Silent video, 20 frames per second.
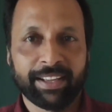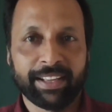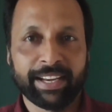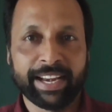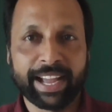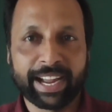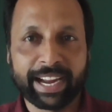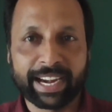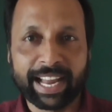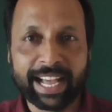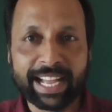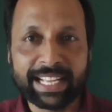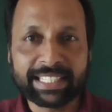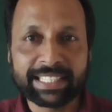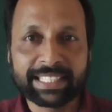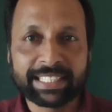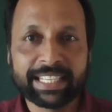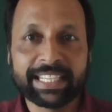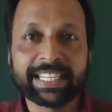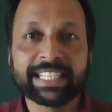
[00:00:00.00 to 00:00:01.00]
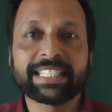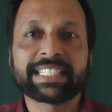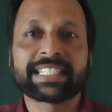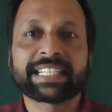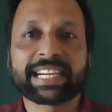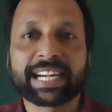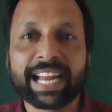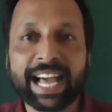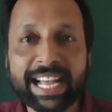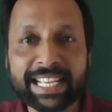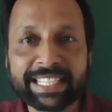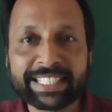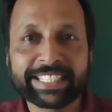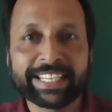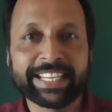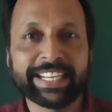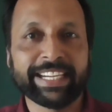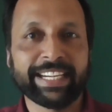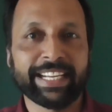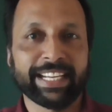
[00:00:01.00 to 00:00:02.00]
In a class, it is
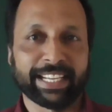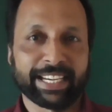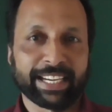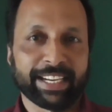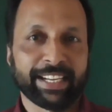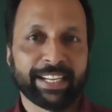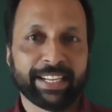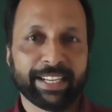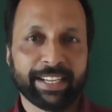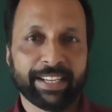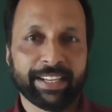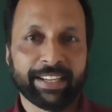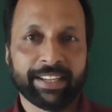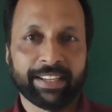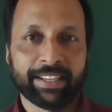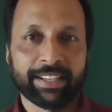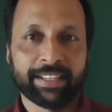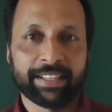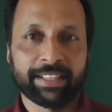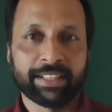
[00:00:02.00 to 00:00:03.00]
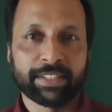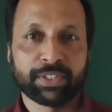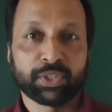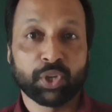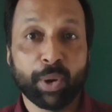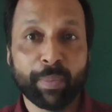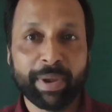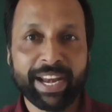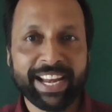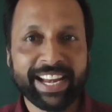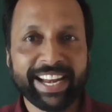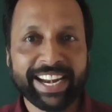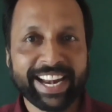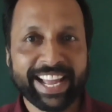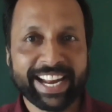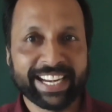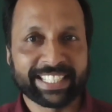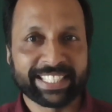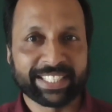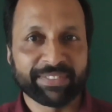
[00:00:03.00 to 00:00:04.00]
class leader. So many
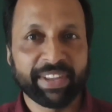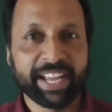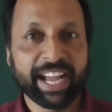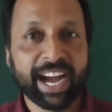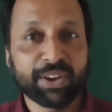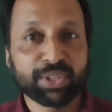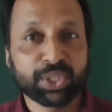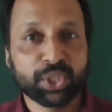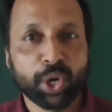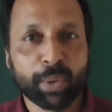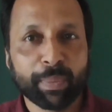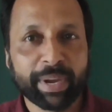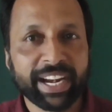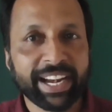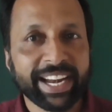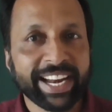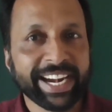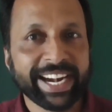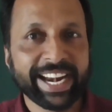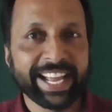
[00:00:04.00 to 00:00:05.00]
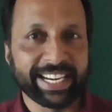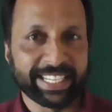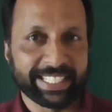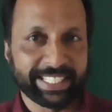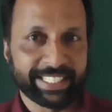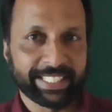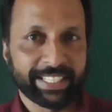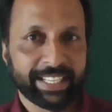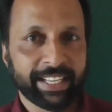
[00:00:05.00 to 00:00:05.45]
leaders. We have so many leaders.